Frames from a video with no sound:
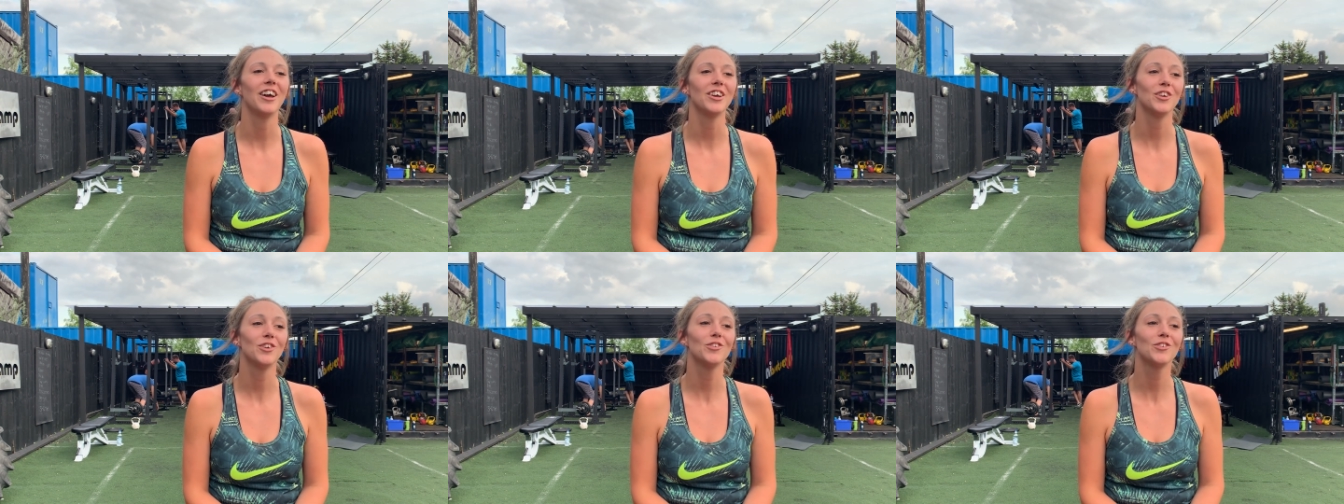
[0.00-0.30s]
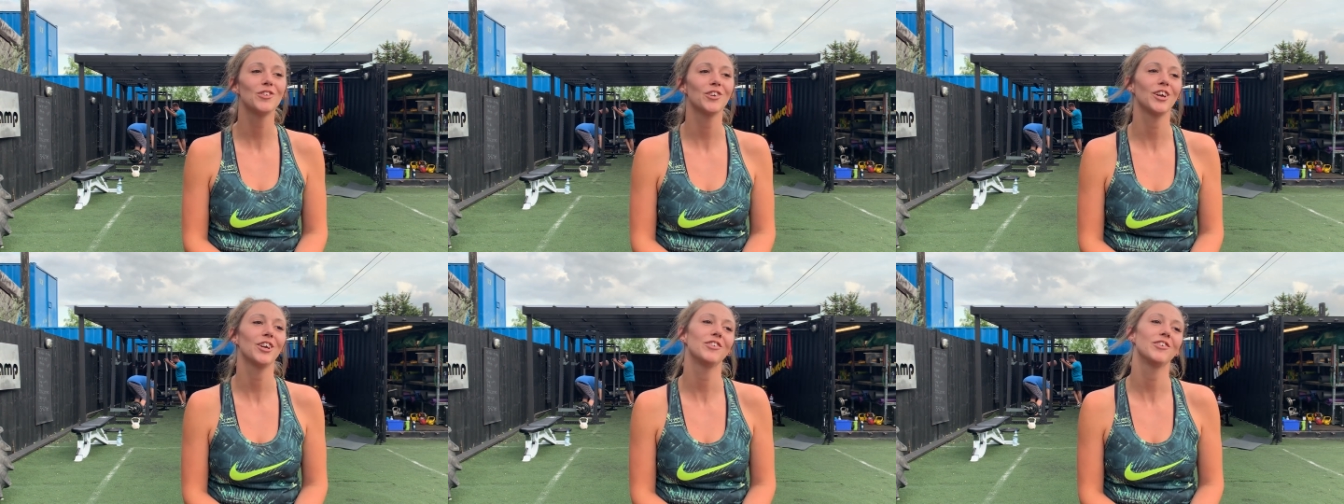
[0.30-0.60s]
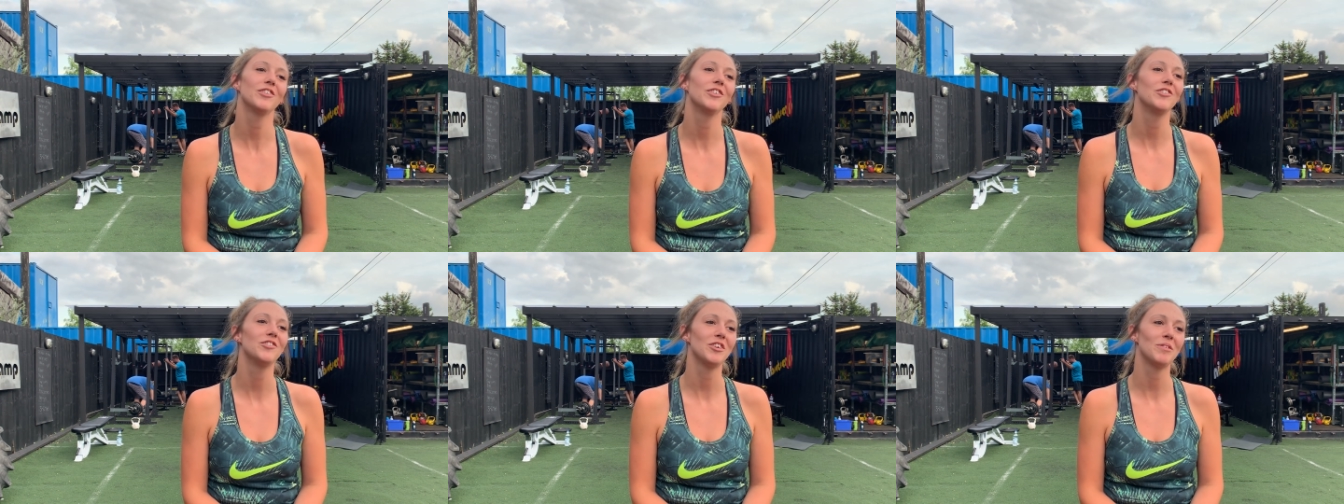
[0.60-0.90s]
I used to go
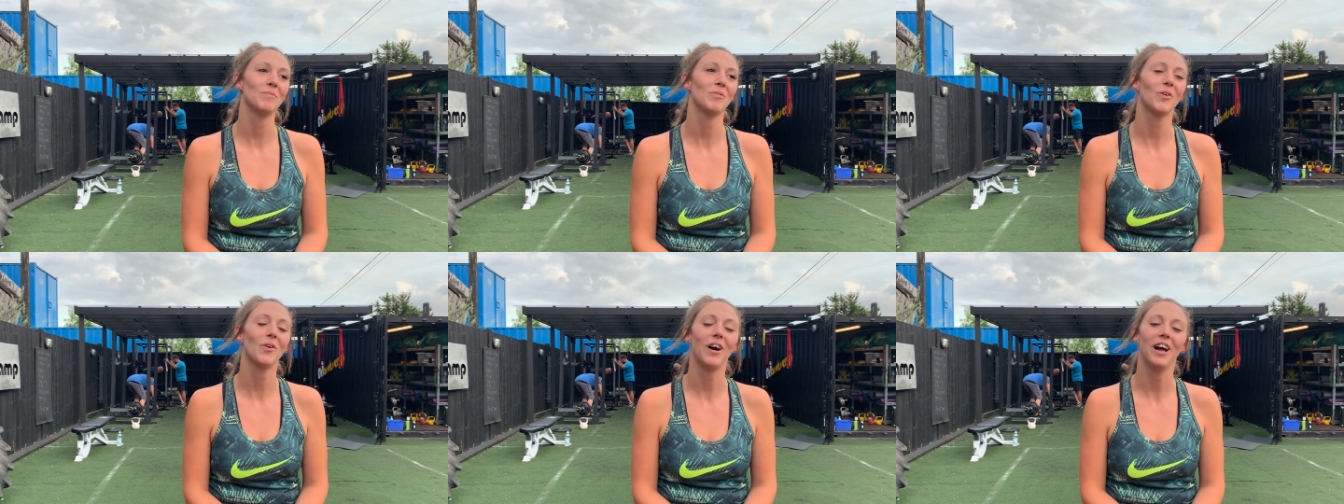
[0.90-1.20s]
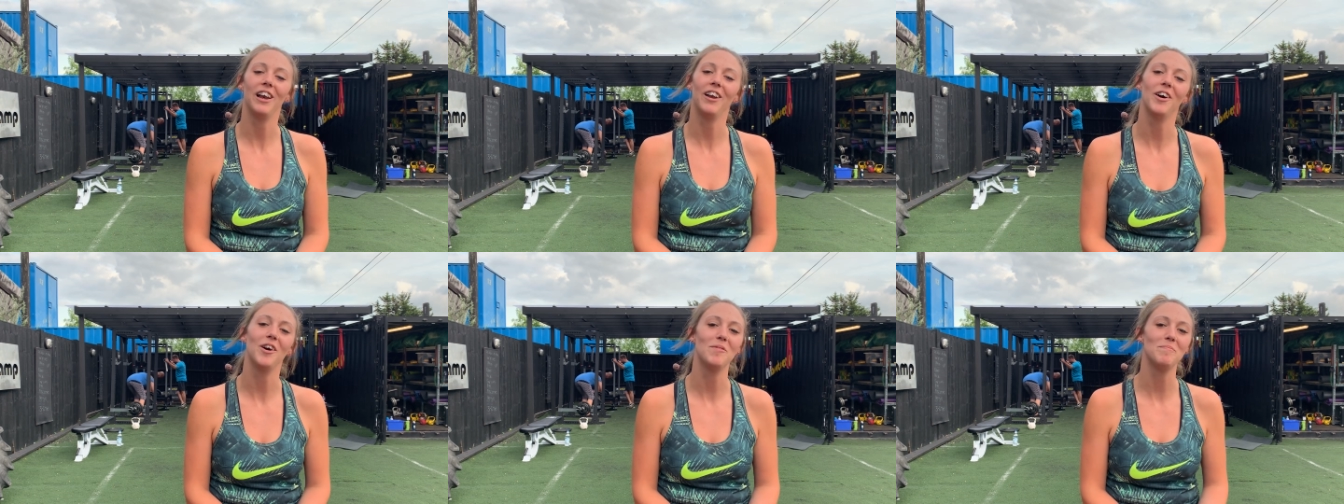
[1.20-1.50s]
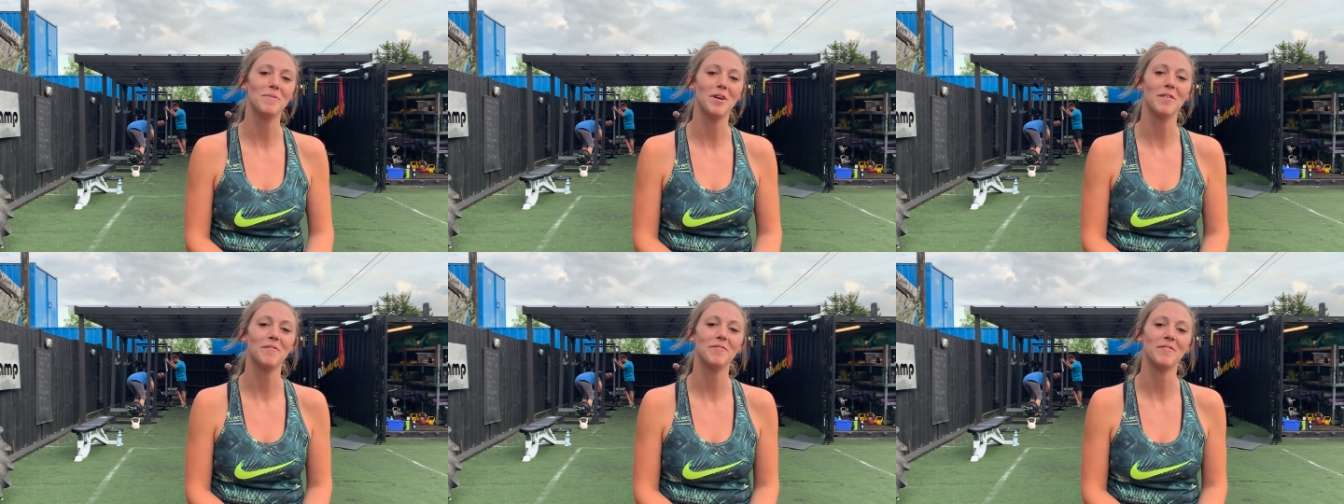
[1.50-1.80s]
to the gym quite a lot
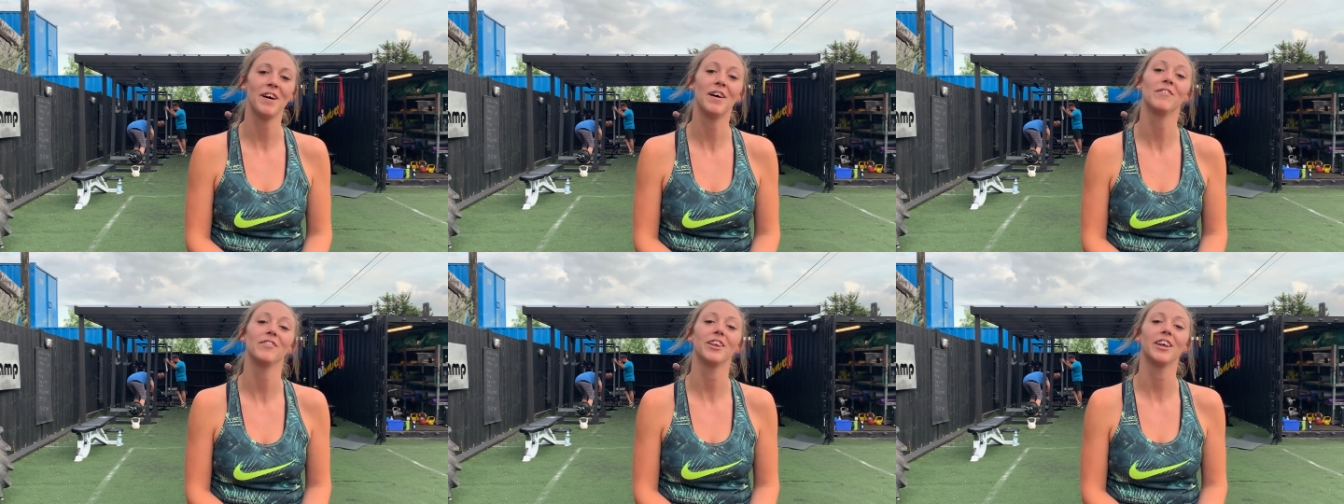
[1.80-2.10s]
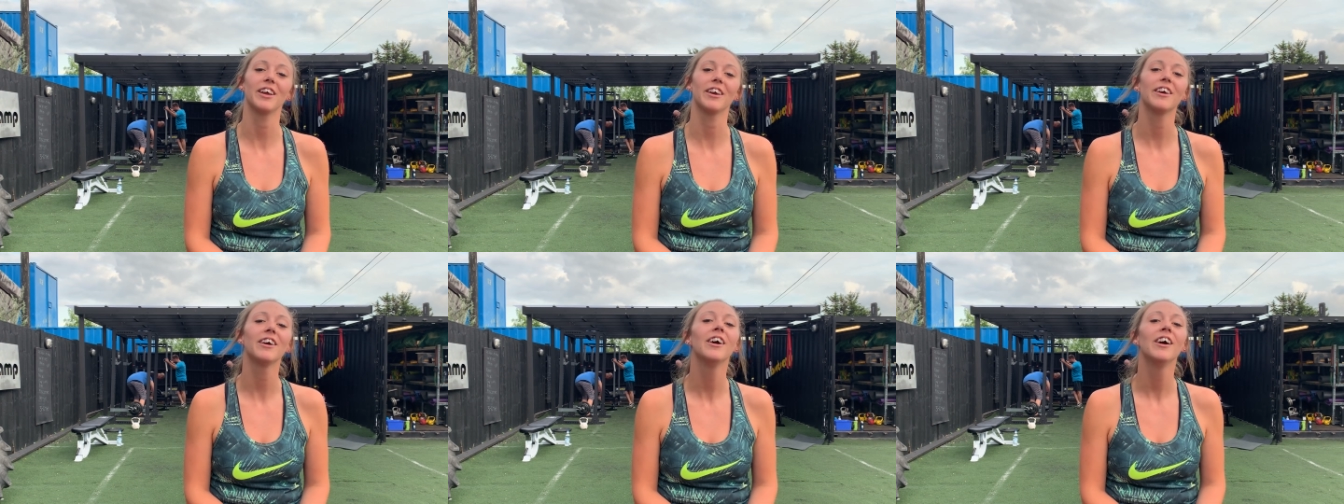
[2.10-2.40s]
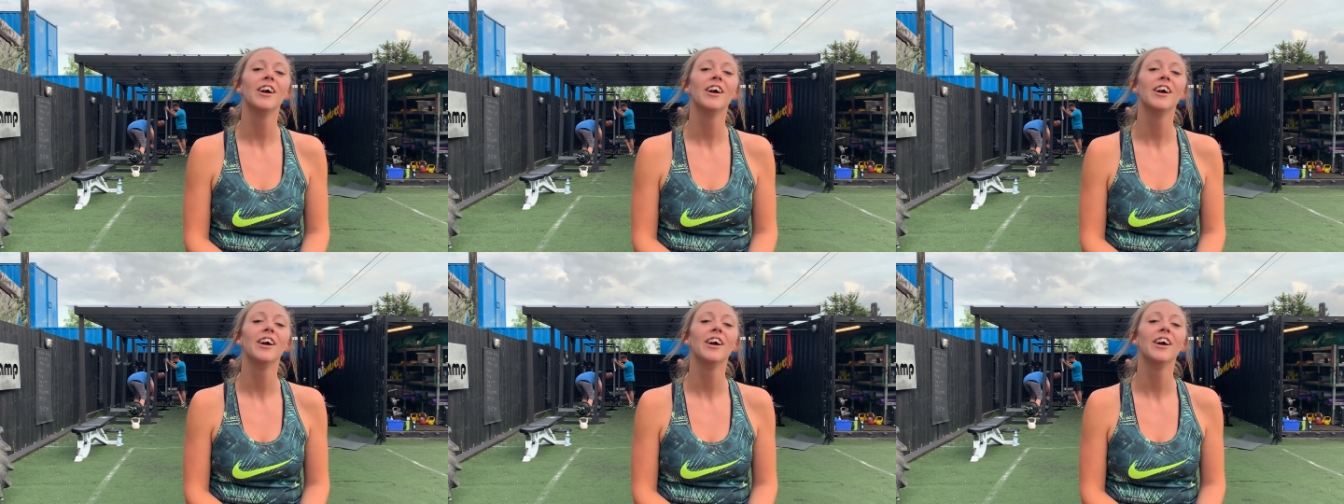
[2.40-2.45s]
but found it